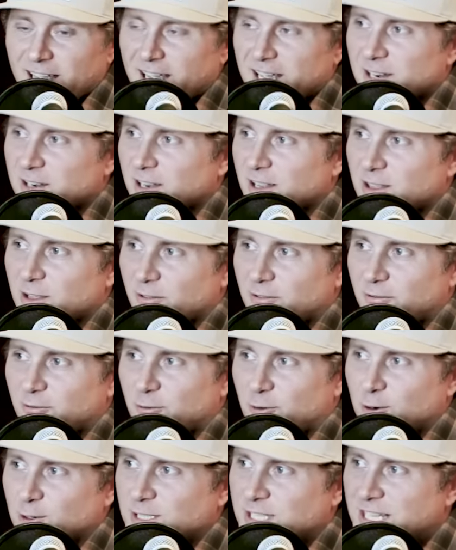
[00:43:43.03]
and the
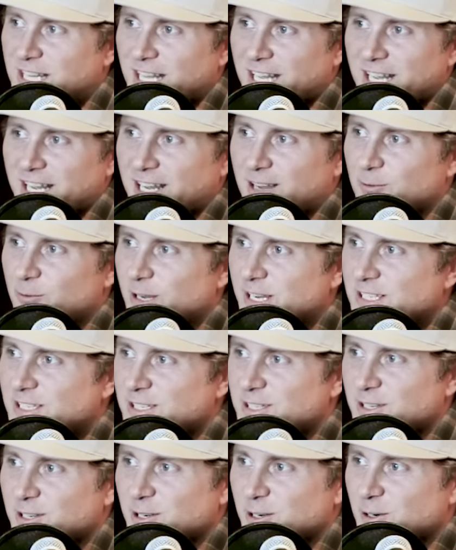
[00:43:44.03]
first thing we
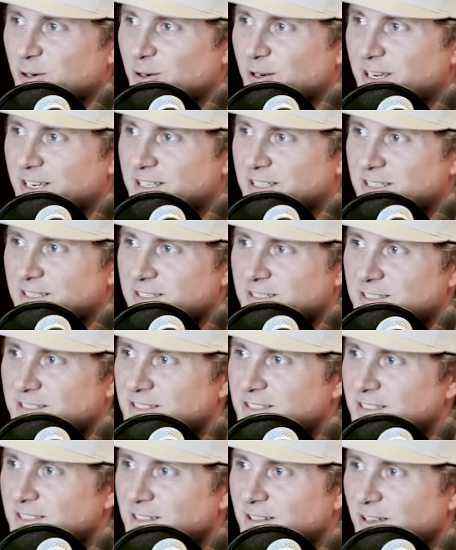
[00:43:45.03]
do
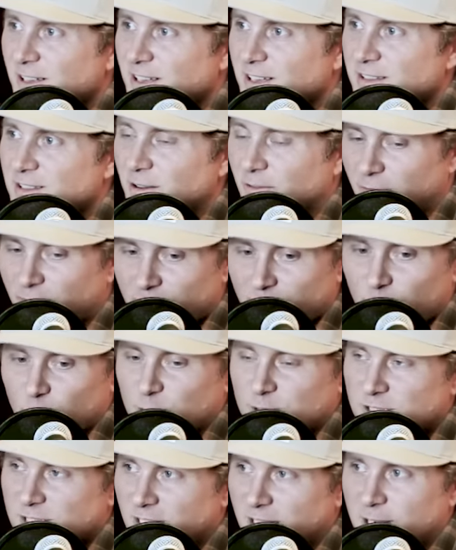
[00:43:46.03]
is the oh,
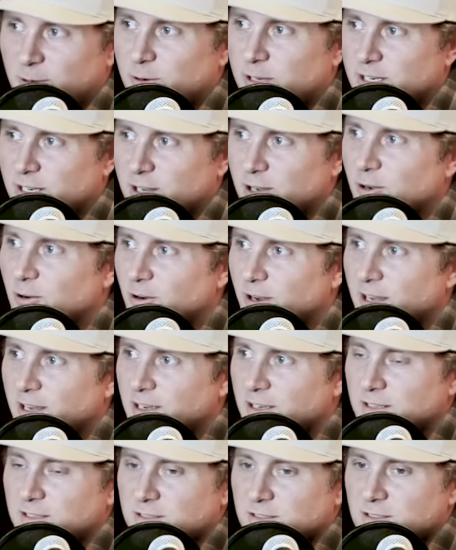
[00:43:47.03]
first yeah. thing we do
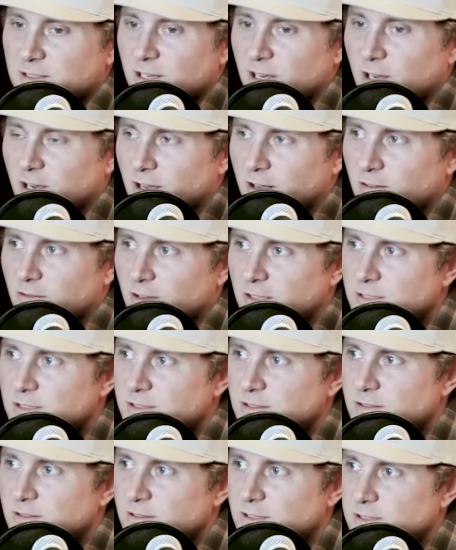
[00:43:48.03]
is
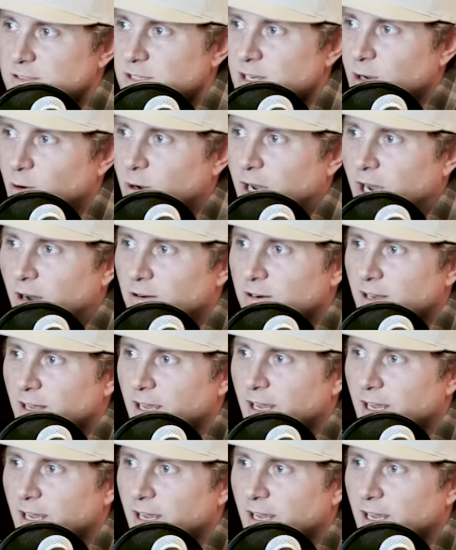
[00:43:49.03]
let's let's go out